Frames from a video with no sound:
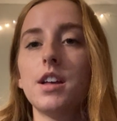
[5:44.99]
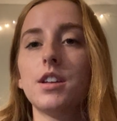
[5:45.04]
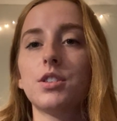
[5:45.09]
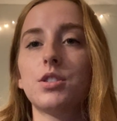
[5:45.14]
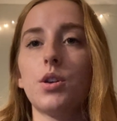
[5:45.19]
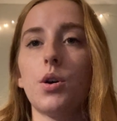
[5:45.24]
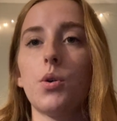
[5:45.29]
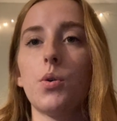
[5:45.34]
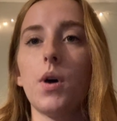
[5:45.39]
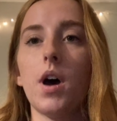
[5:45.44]

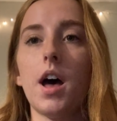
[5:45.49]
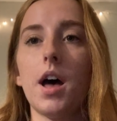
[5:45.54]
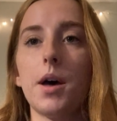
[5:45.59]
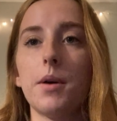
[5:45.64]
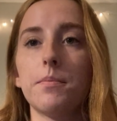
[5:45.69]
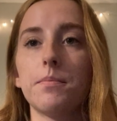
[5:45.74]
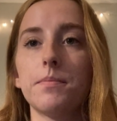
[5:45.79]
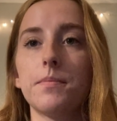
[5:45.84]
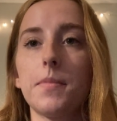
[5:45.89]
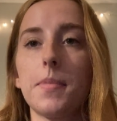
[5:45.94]
So
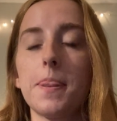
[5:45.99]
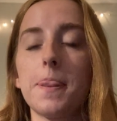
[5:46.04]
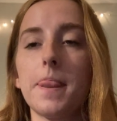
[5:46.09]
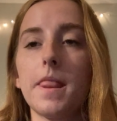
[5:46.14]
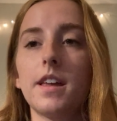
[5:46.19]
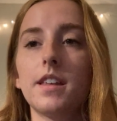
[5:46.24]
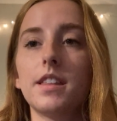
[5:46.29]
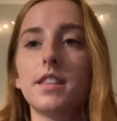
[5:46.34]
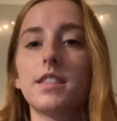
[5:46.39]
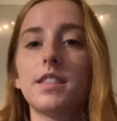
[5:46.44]

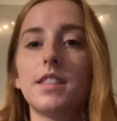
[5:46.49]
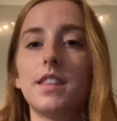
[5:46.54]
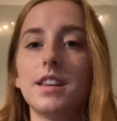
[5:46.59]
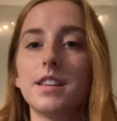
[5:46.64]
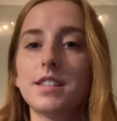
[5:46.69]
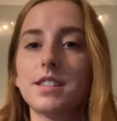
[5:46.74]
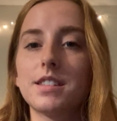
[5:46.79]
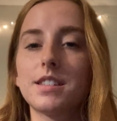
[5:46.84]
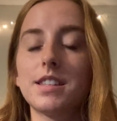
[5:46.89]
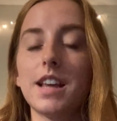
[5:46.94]

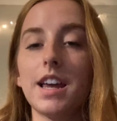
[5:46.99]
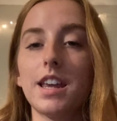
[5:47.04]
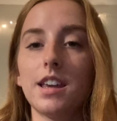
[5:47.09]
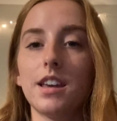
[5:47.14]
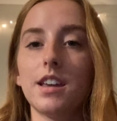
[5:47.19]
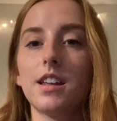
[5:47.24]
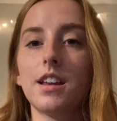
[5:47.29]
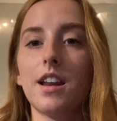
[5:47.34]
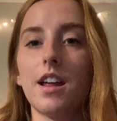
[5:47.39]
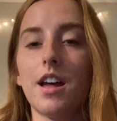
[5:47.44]
this
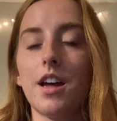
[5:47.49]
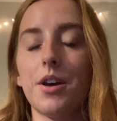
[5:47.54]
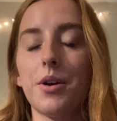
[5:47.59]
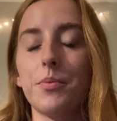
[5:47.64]
second